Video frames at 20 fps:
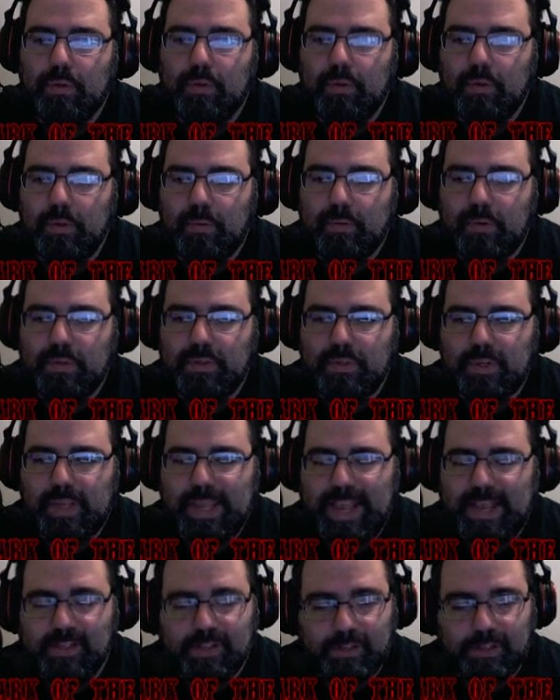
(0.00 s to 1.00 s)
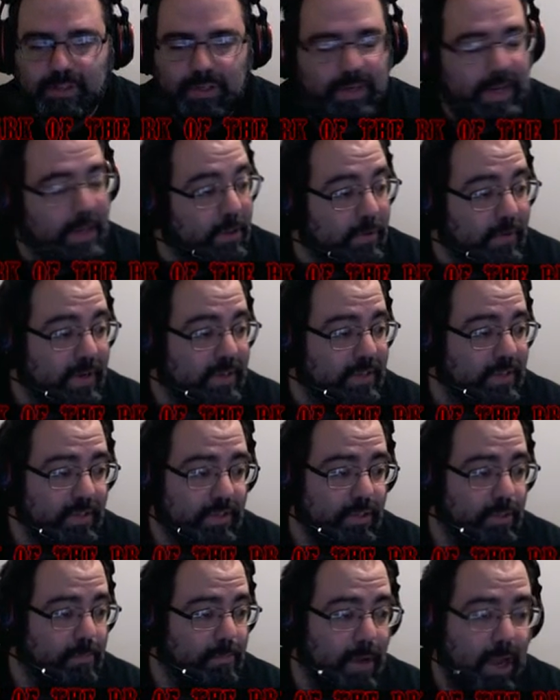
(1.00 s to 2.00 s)
Once the casters are down, the rest is
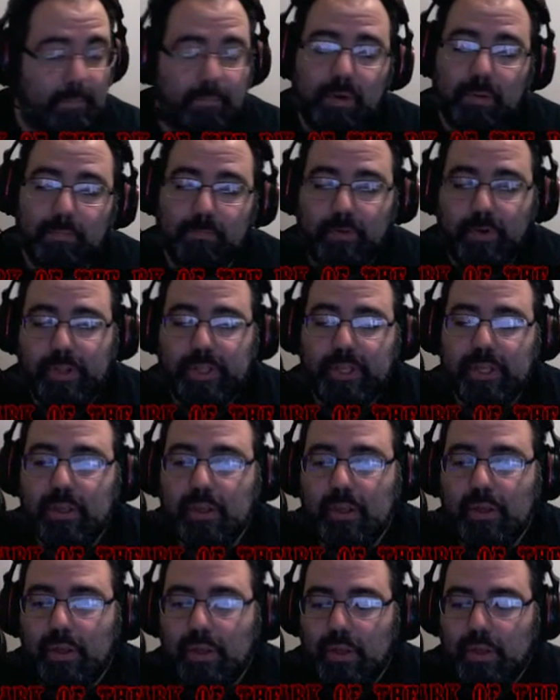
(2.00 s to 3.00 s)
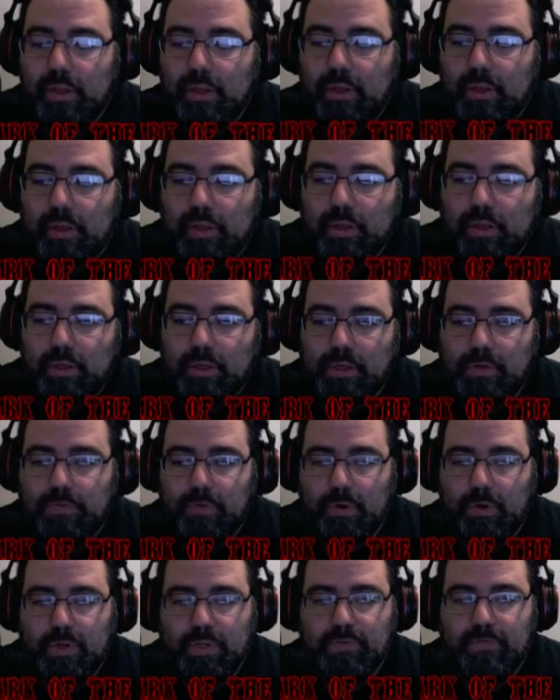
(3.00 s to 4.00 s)
just mop up, really. just
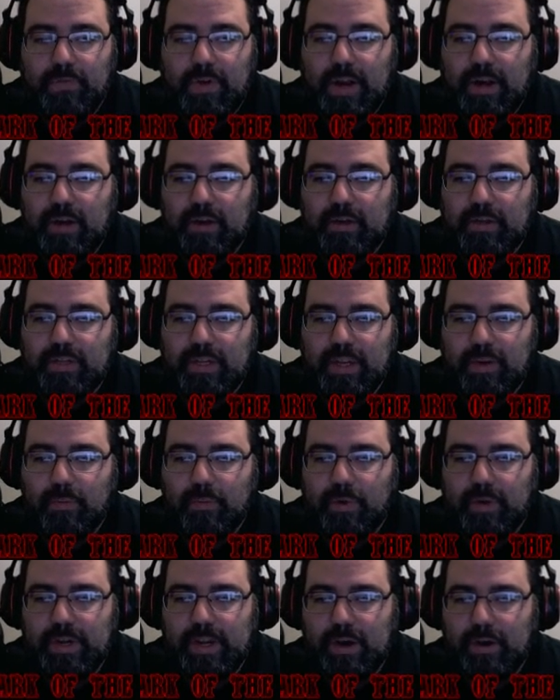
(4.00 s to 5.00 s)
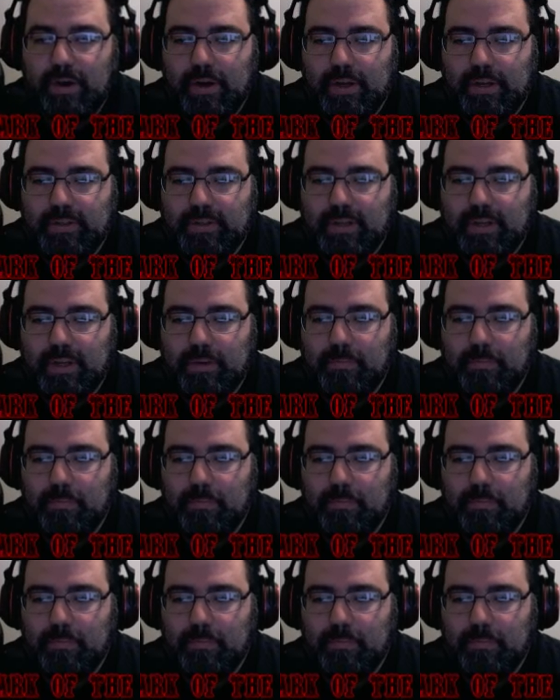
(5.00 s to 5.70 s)
focus fire, take one down at a time,